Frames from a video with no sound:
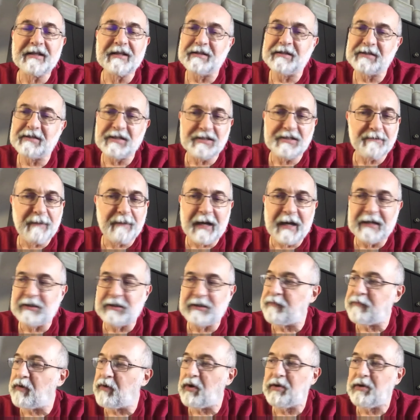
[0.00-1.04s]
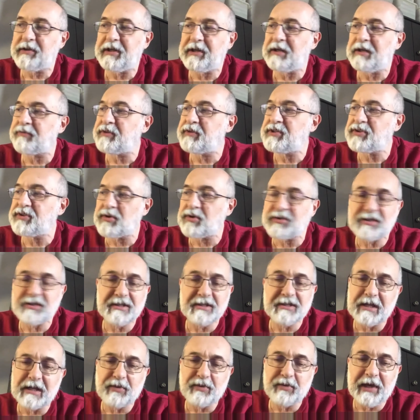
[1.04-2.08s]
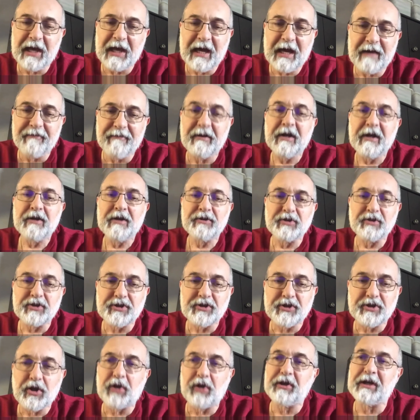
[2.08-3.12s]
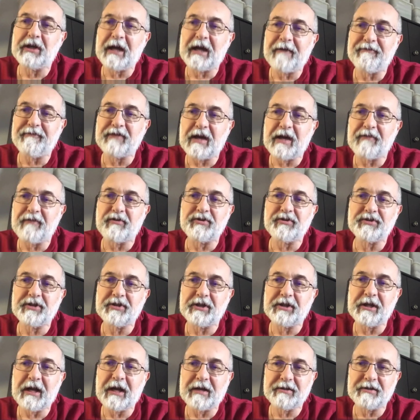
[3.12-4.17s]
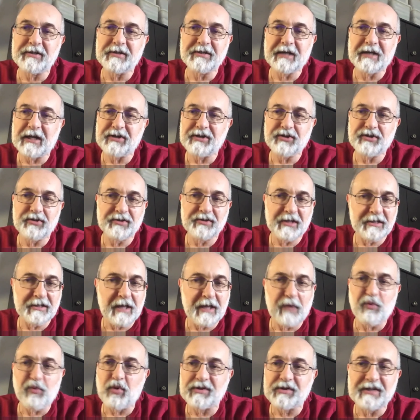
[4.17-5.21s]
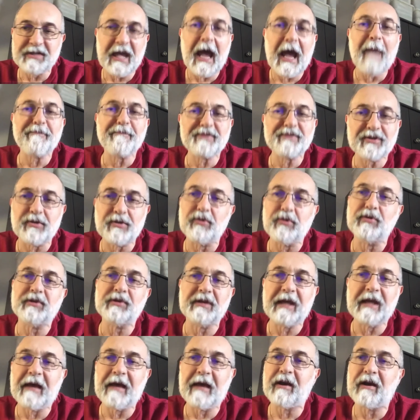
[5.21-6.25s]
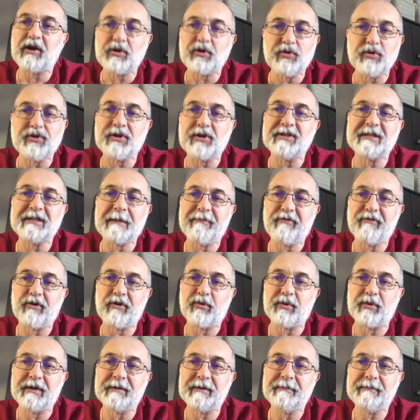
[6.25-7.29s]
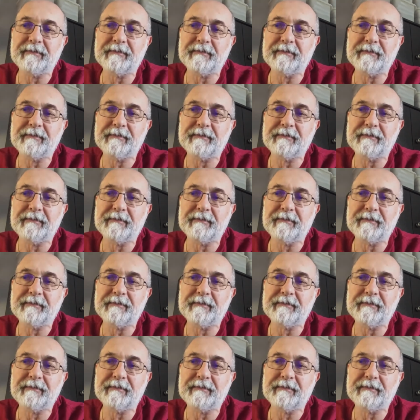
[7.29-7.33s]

uh, despite of all the resources that we have, there is not enough diversity in our discussions. And that was absolutely a crucial step forward.